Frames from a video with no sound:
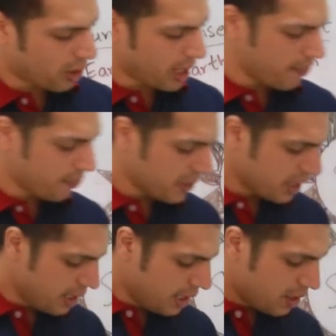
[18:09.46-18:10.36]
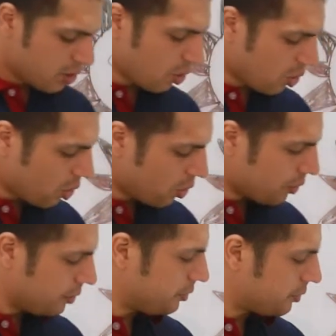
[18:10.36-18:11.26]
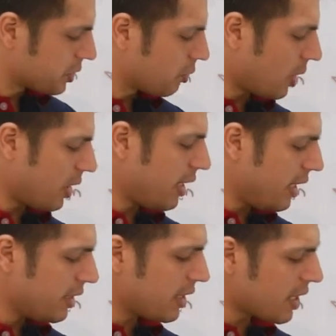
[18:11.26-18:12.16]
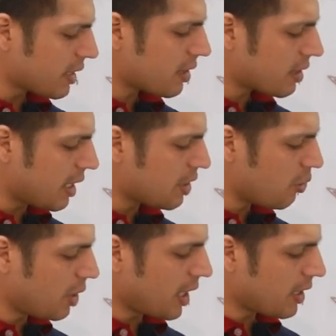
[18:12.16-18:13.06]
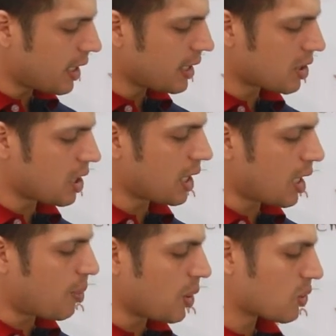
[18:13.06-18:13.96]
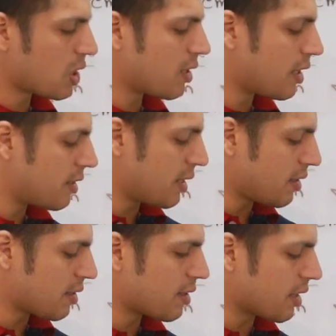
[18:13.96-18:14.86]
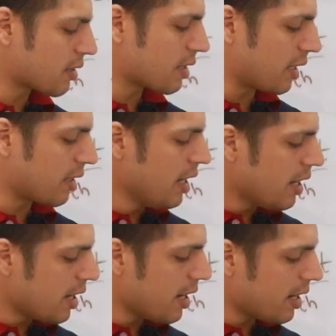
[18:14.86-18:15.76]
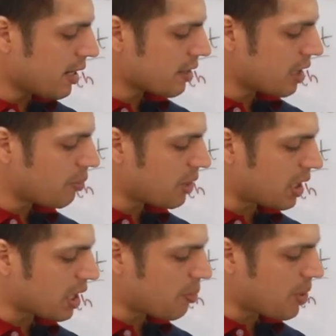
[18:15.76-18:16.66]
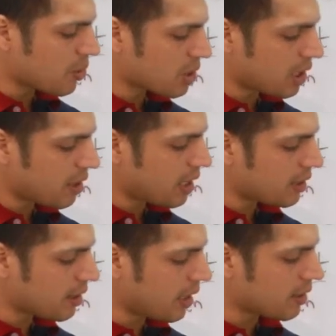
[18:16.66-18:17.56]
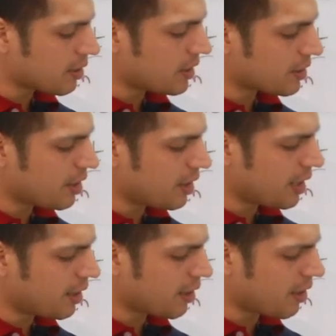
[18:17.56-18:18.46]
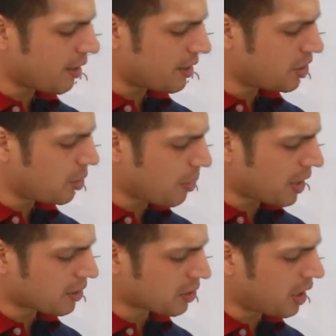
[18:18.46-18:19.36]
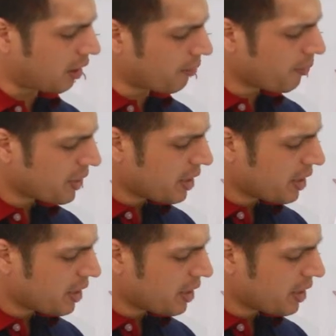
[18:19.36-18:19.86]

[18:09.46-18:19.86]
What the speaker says: Okay. So what in this exercise you will analyze data about sunrise and sunset. Here are some data about sunrise and sunset in Karachi, Pakistan.